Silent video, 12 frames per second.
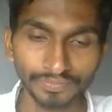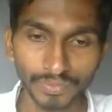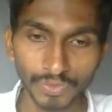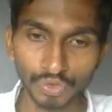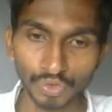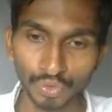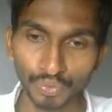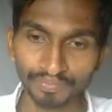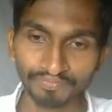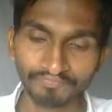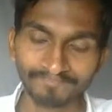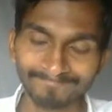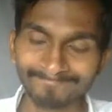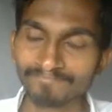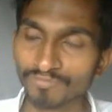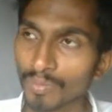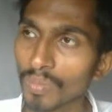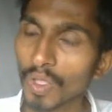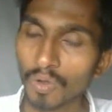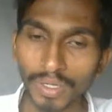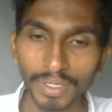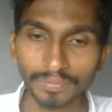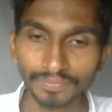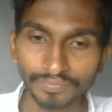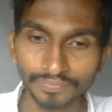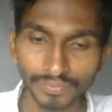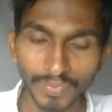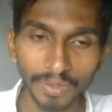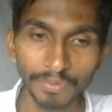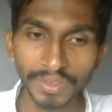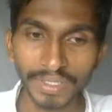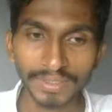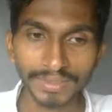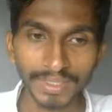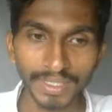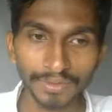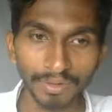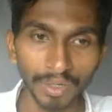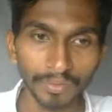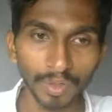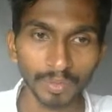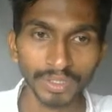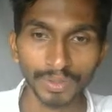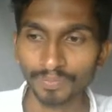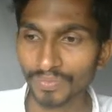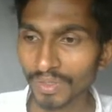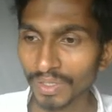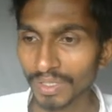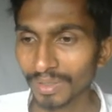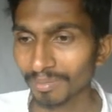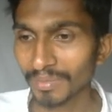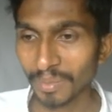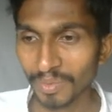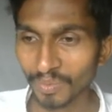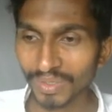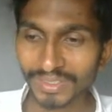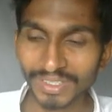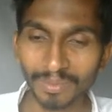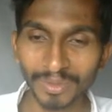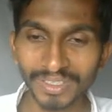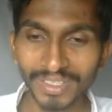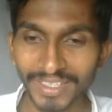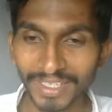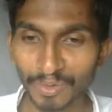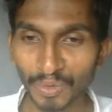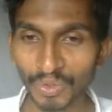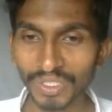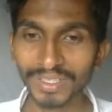So okay, even that is really far from here. Maybe once in a month I have to go there.